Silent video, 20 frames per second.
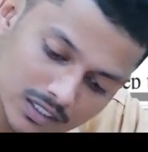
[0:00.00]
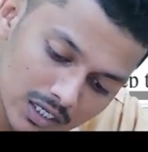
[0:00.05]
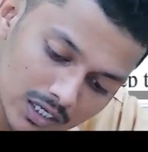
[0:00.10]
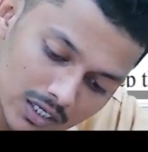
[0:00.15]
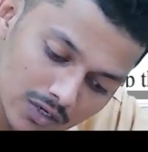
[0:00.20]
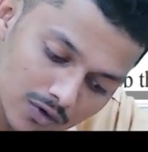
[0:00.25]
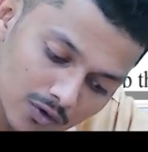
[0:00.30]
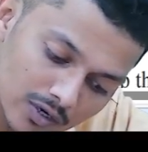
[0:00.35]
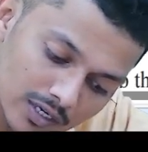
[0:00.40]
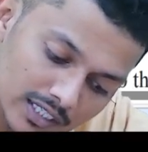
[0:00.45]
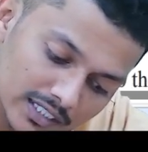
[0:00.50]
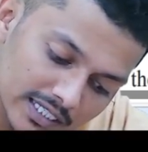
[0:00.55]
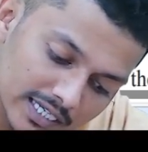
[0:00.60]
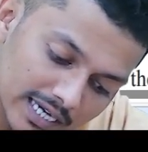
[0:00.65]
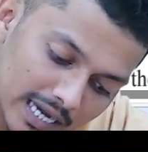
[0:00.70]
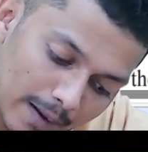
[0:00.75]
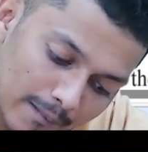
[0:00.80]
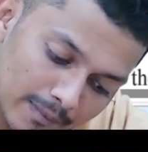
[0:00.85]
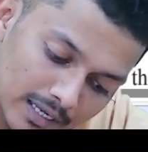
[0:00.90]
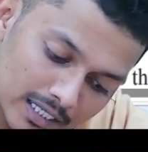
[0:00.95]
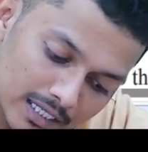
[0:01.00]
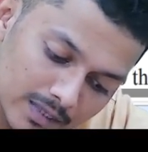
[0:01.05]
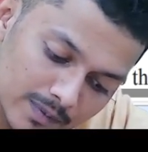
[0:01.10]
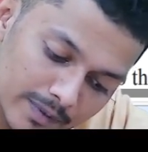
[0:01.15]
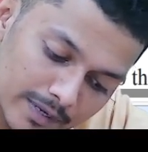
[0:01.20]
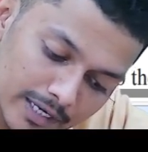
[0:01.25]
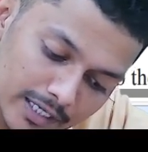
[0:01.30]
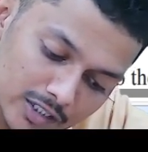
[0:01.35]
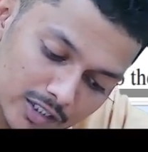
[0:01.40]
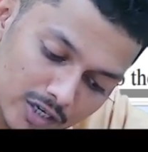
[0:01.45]
What is the capital
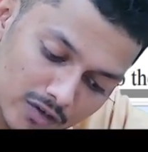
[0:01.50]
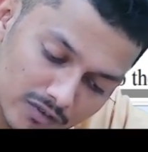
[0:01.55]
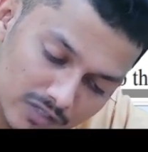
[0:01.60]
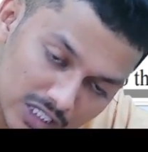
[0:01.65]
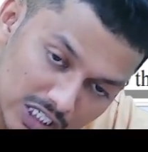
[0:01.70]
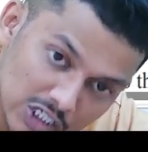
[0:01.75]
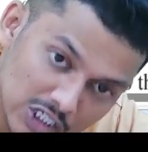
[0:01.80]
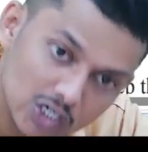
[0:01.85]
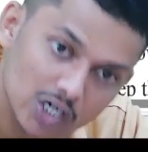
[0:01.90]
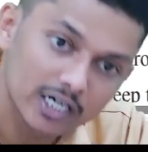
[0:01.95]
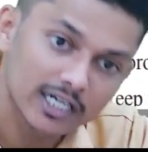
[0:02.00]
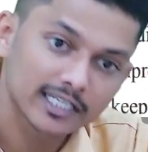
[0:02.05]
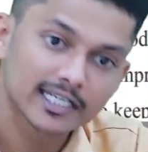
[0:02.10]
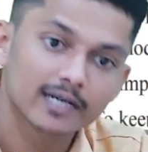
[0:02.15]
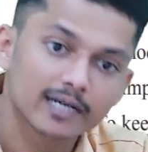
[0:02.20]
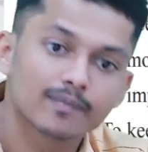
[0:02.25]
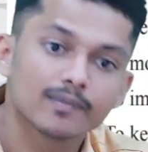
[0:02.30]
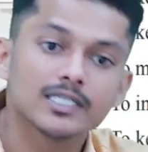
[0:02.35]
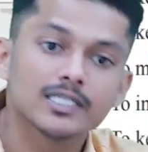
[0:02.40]
expenditure of installing? That means